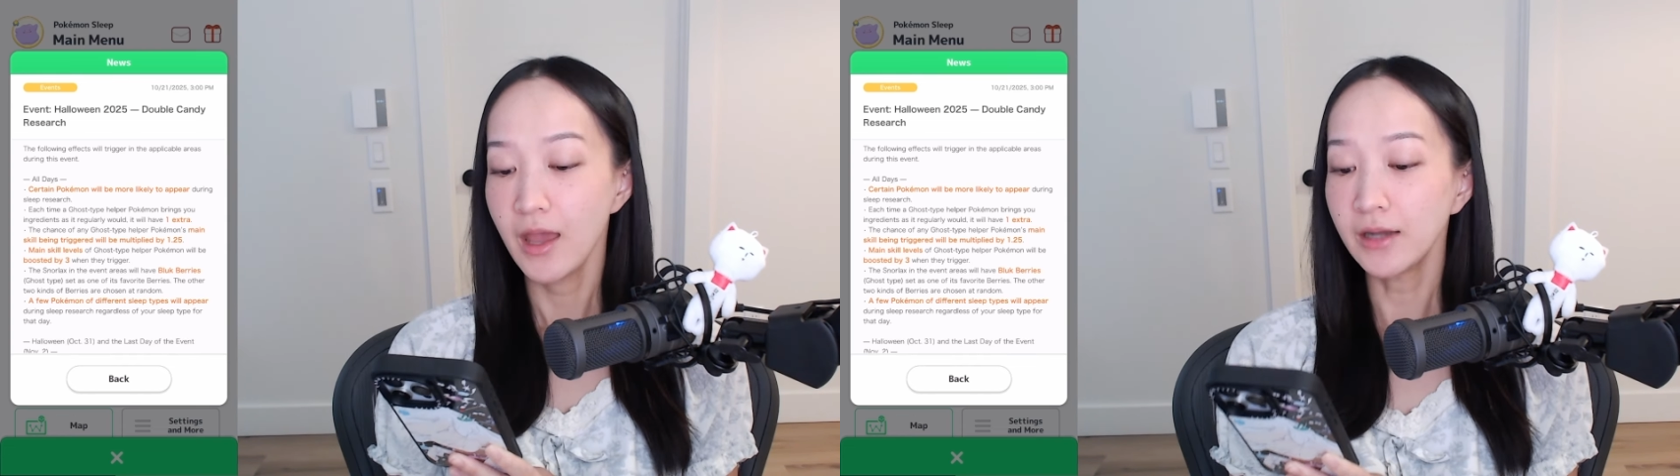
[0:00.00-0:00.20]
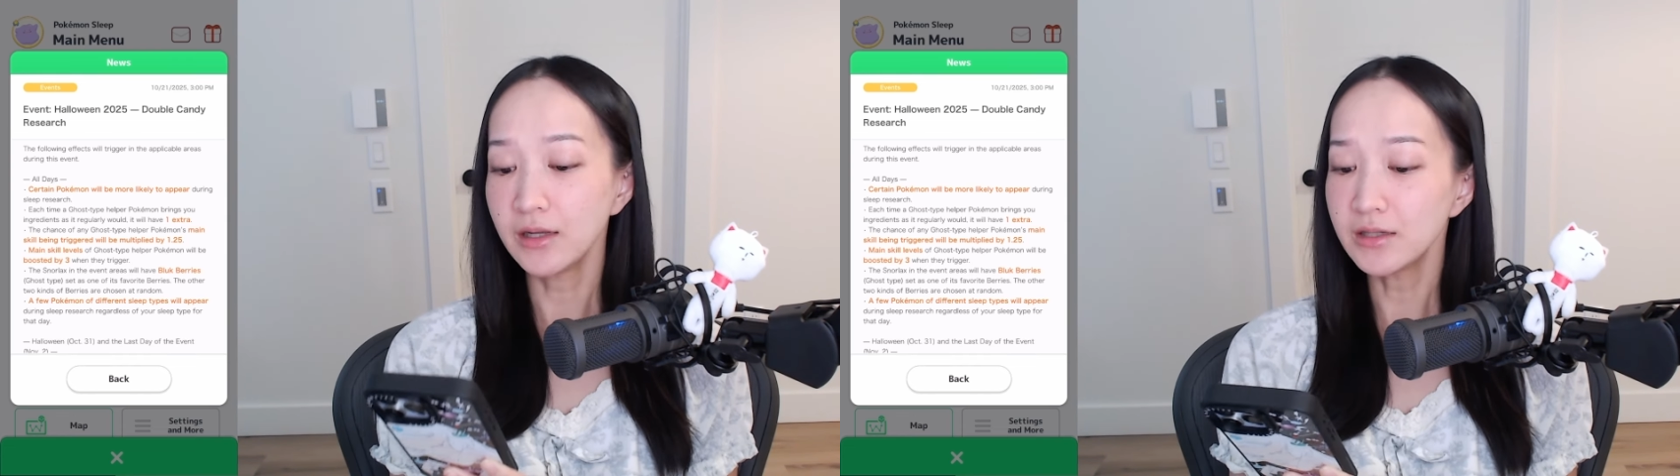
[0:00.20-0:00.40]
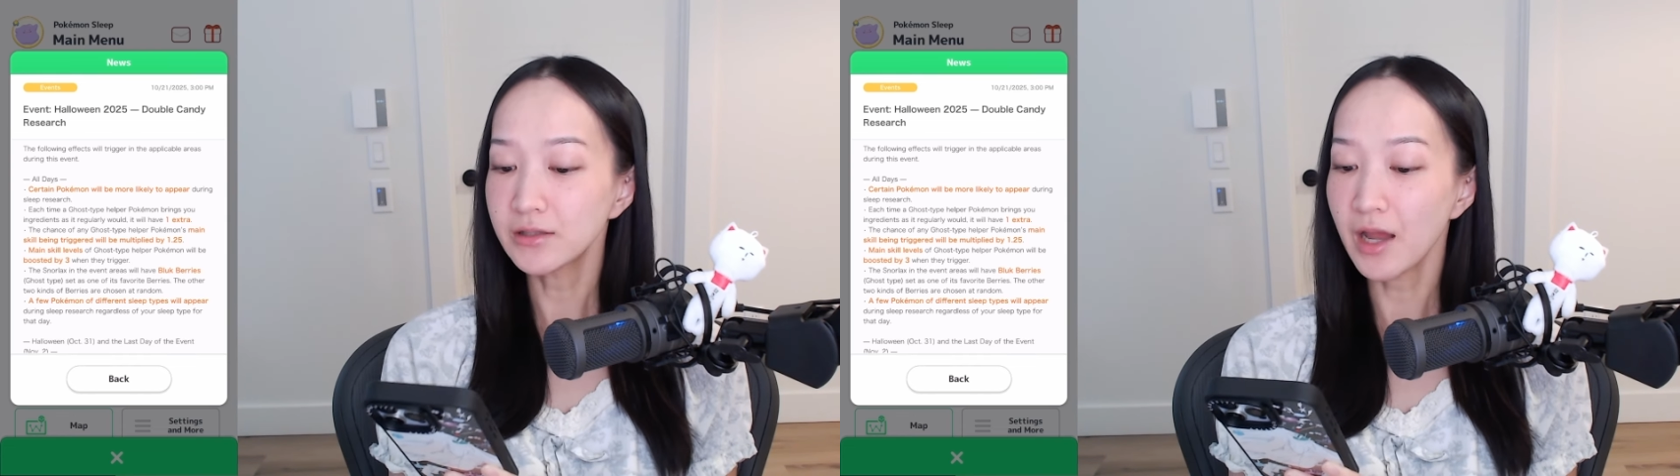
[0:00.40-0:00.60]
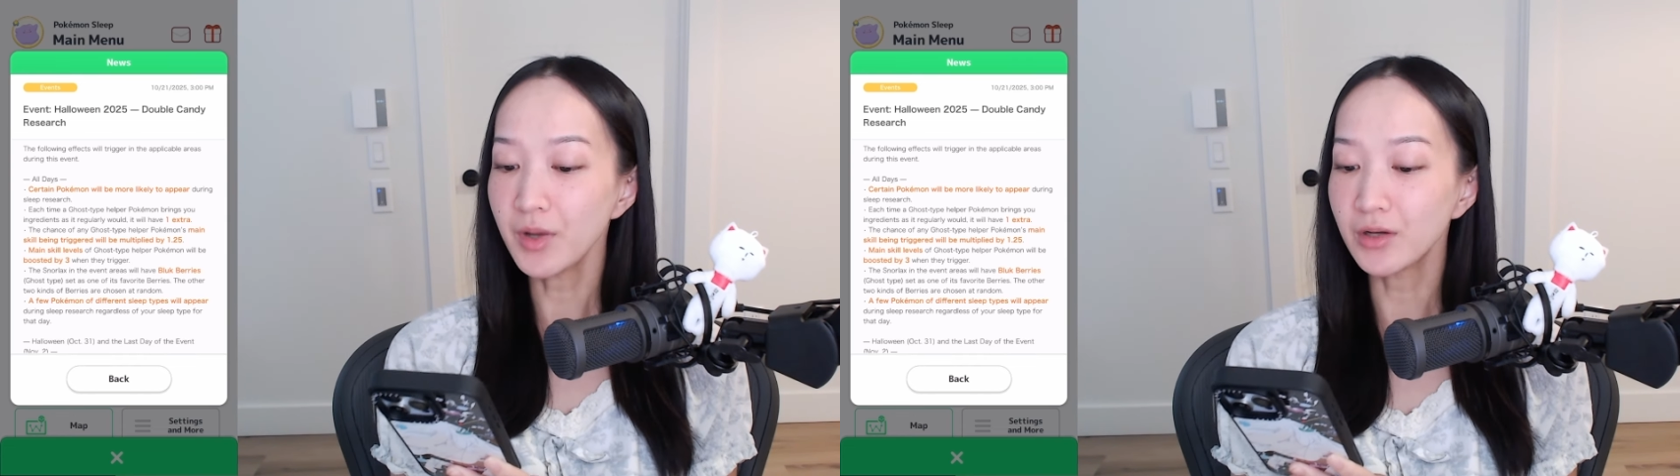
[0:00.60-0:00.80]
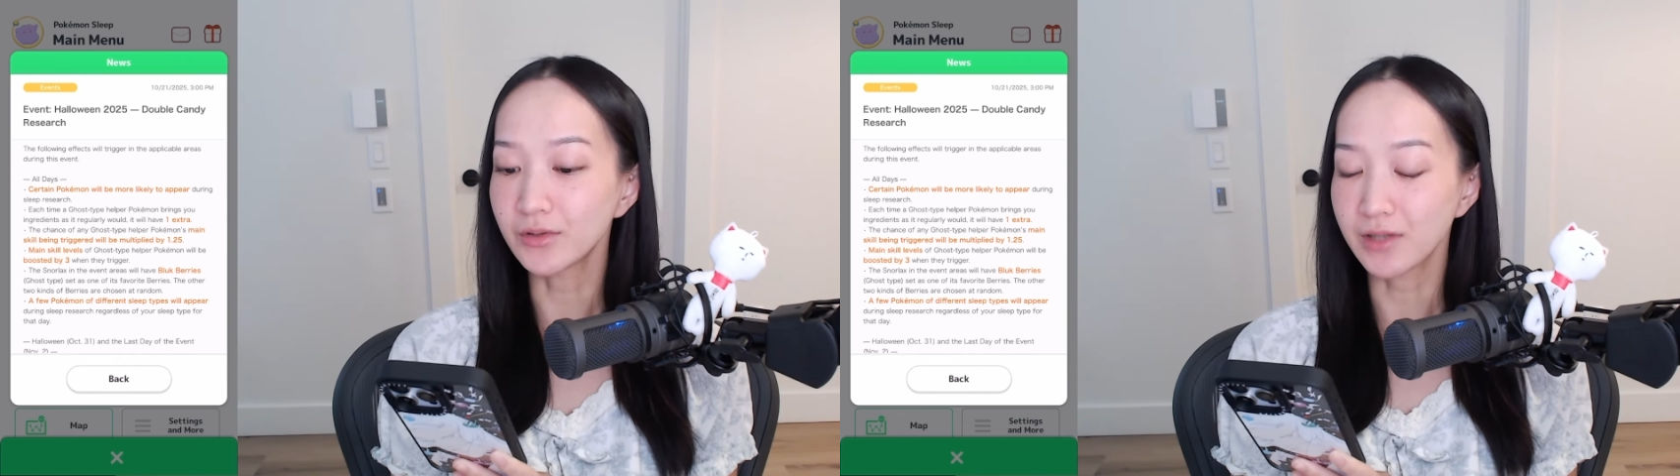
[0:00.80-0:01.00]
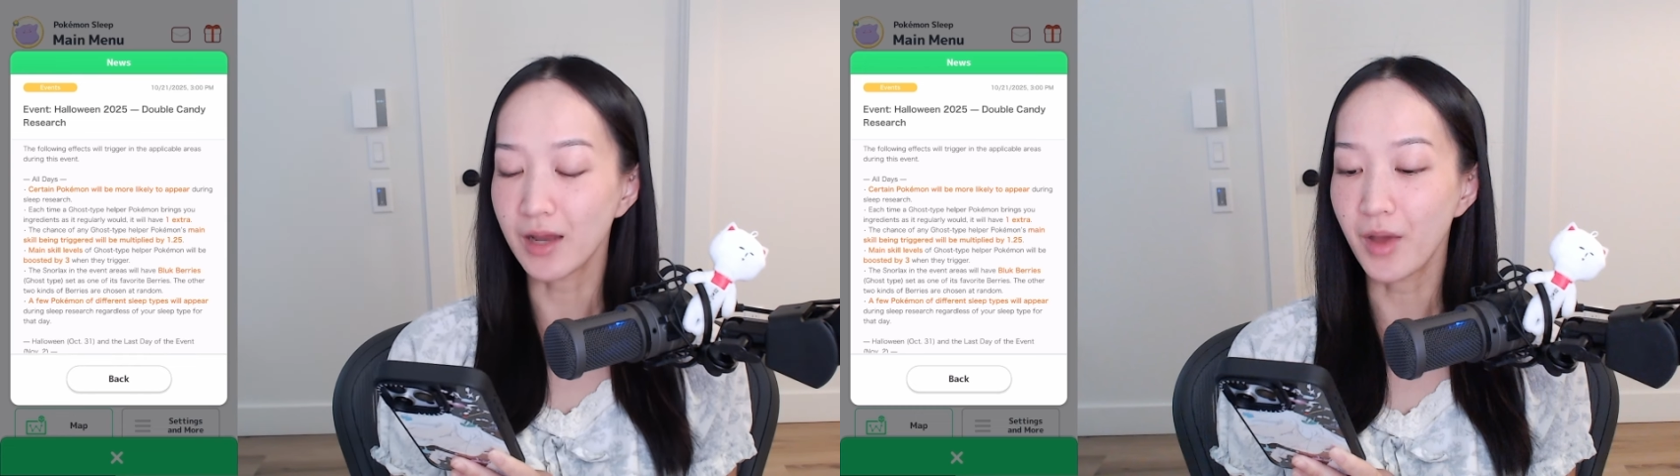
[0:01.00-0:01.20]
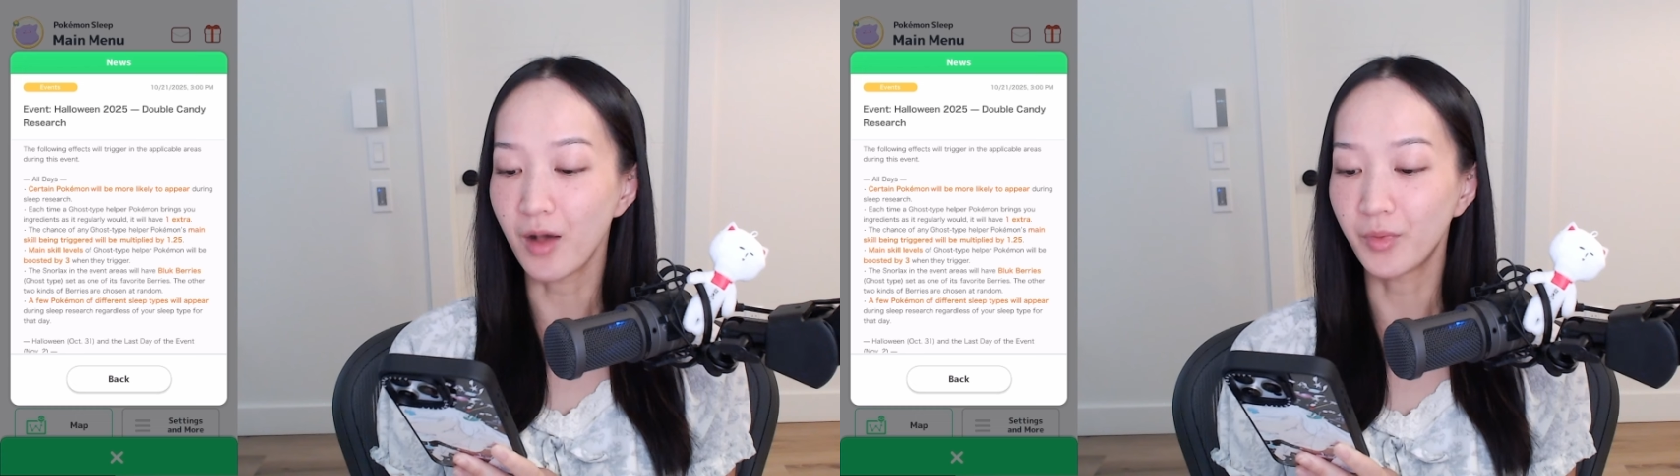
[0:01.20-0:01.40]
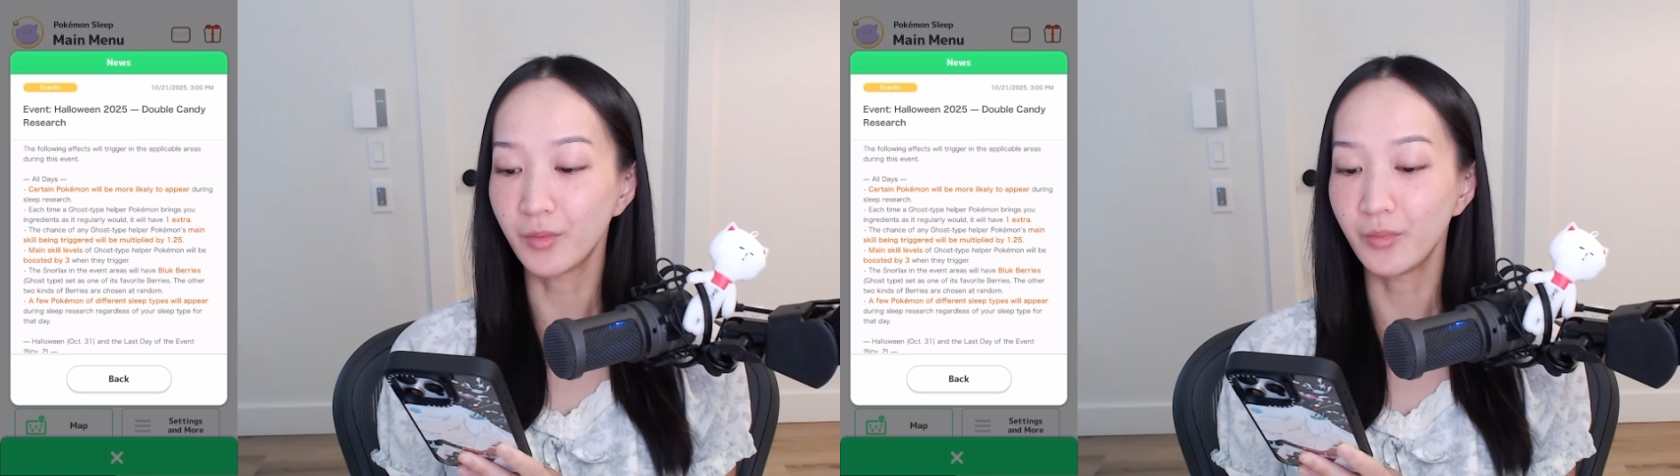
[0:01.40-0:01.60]
And each time a ghost type
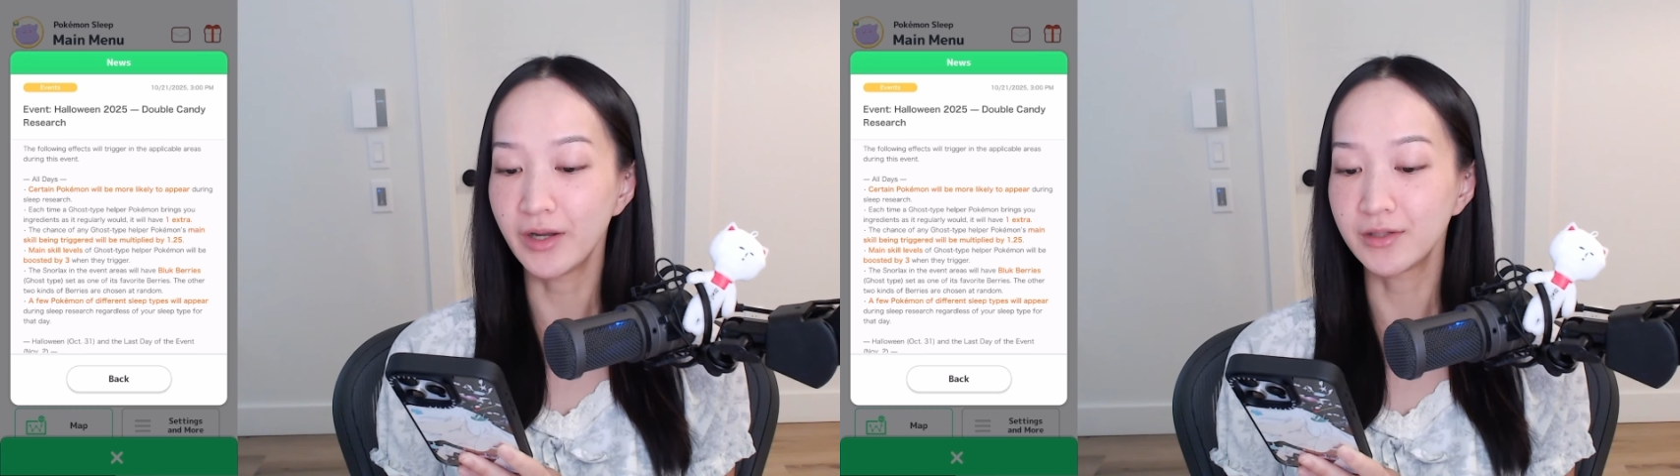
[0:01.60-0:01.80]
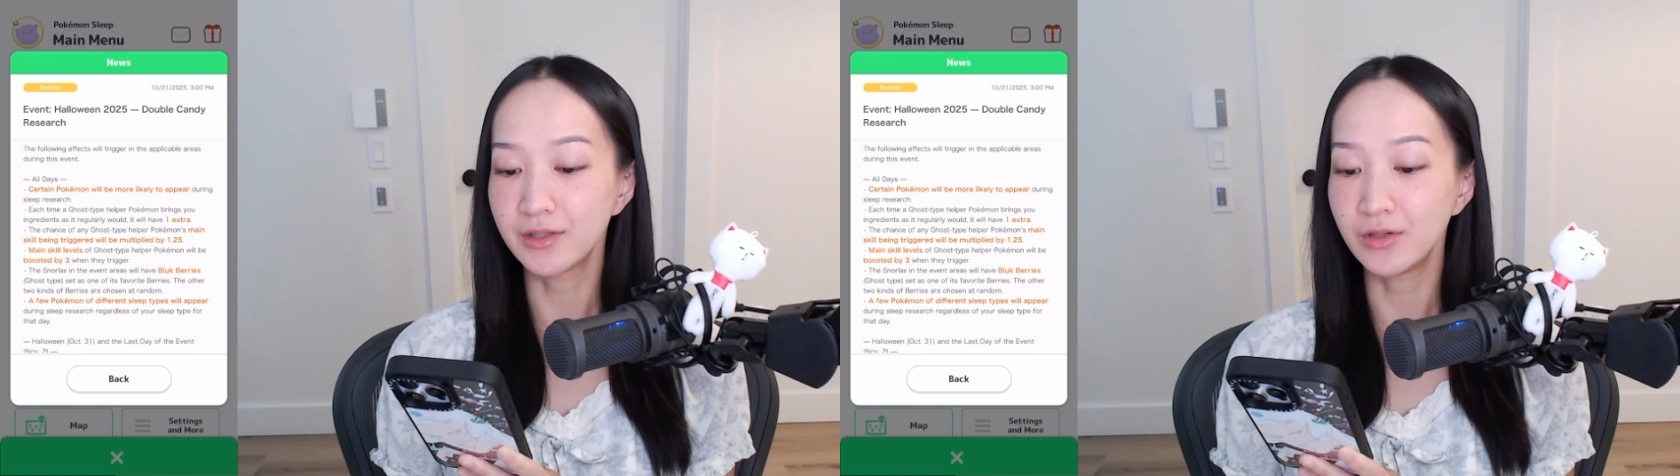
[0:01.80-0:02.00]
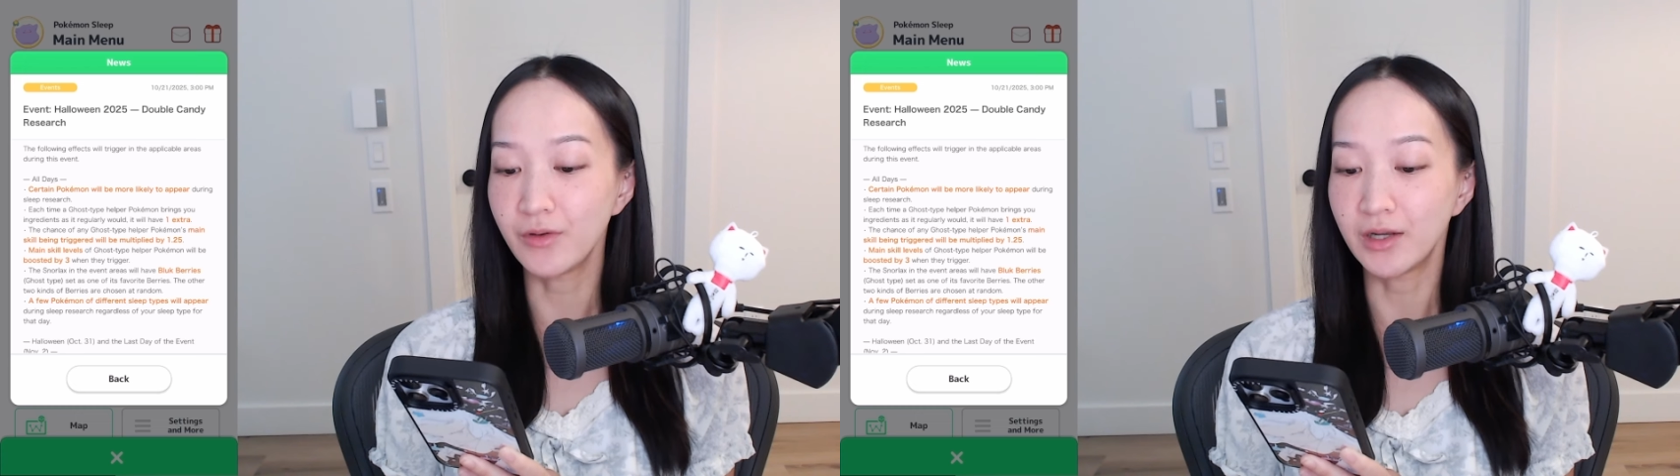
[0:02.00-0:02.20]
helper brings you